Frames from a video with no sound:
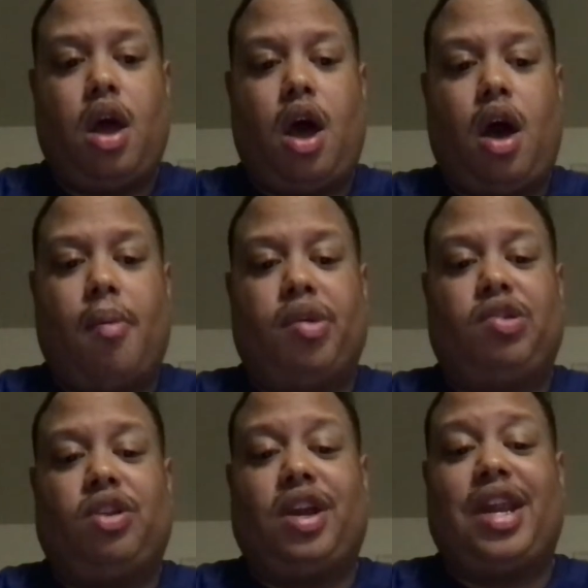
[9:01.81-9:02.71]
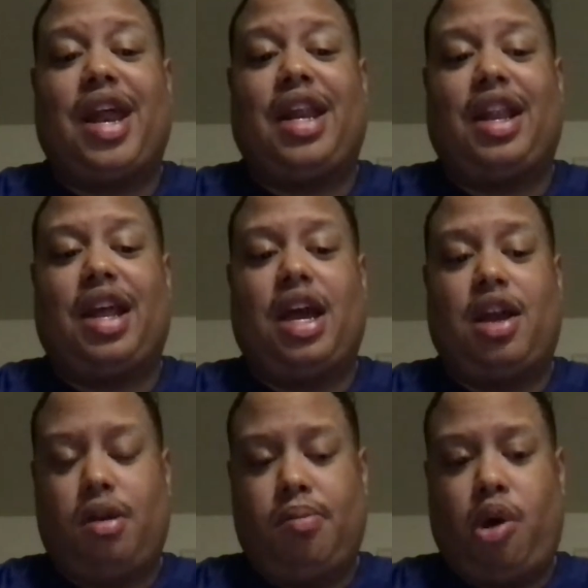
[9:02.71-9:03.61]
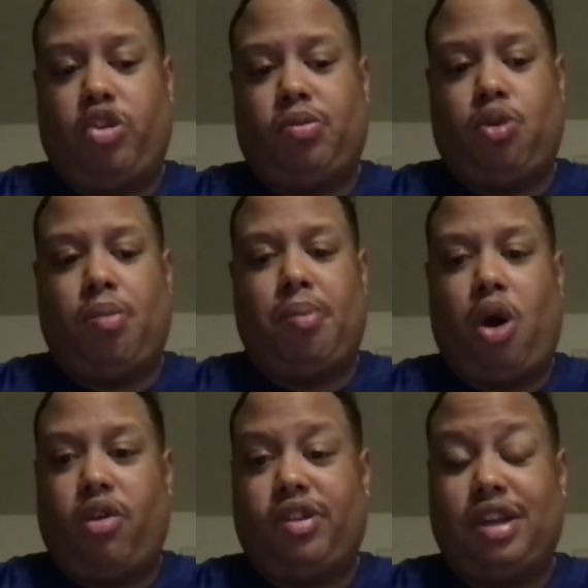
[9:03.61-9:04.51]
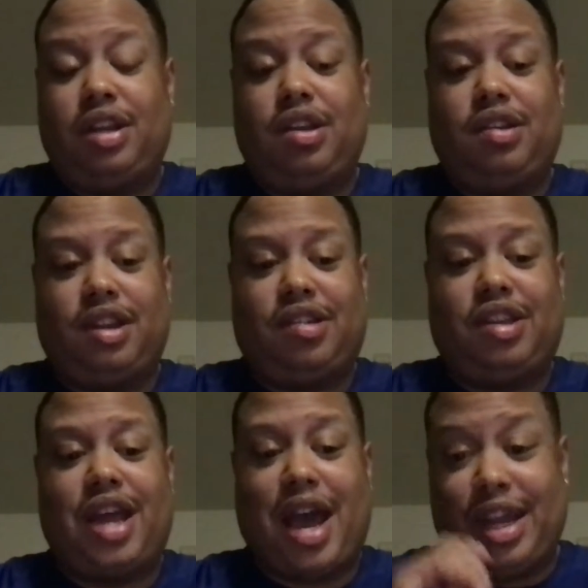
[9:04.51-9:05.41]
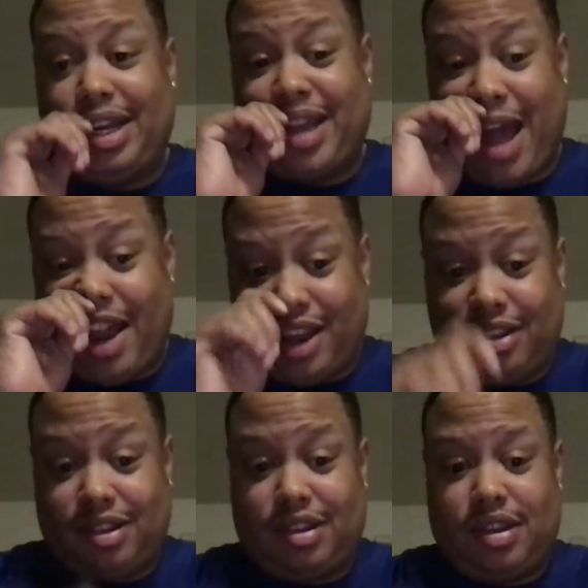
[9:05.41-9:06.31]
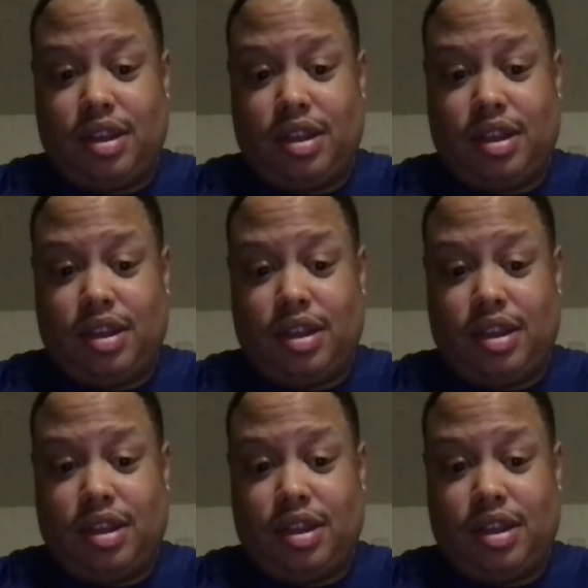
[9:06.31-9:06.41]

But you're looking at Atlanta, Baltimore, Boston, Cincinnati, Dallas,